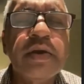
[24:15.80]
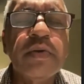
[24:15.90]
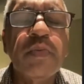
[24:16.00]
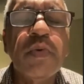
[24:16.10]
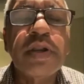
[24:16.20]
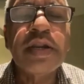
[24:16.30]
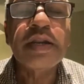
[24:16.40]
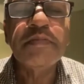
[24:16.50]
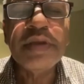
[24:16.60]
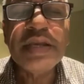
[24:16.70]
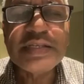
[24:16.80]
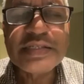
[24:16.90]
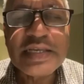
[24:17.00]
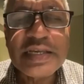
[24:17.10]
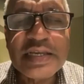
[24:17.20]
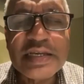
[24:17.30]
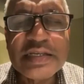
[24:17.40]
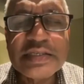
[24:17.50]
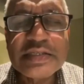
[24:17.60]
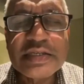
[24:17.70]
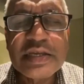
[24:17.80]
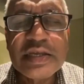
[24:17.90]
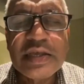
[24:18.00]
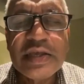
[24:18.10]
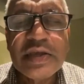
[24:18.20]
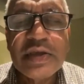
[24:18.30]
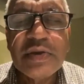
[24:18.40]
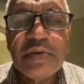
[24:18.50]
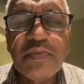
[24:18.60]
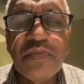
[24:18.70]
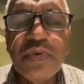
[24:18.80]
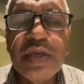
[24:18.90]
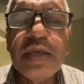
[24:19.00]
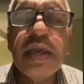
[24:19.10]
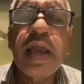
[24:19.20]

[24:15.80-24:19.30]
what it means is we